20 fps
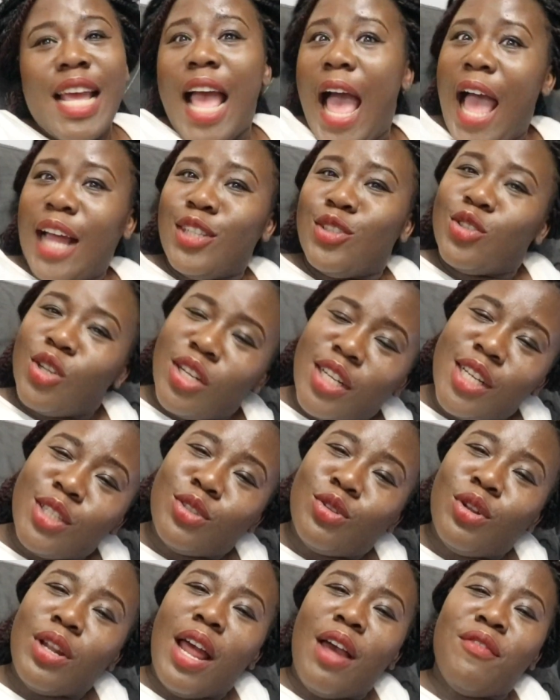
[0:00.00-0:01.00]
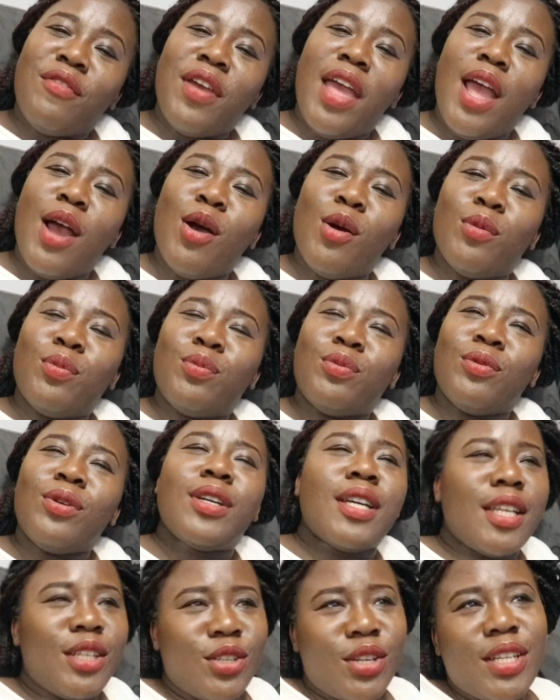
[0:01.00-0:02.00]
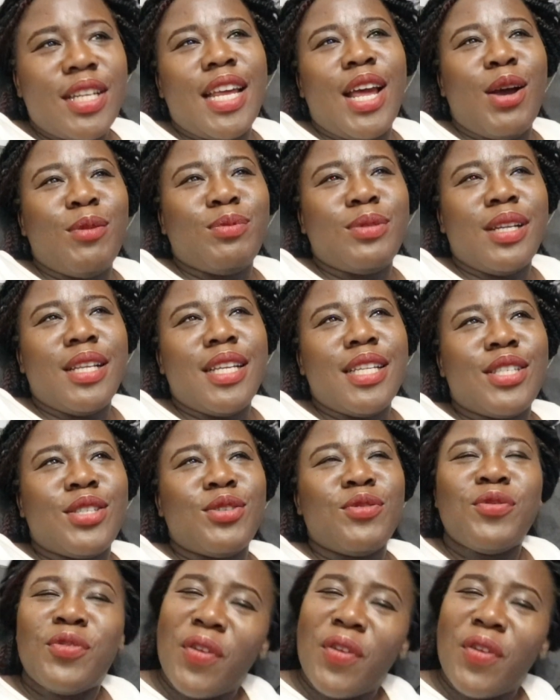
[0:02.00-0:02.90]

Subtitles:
And Jody could have helped. Okay, Jody helped a little.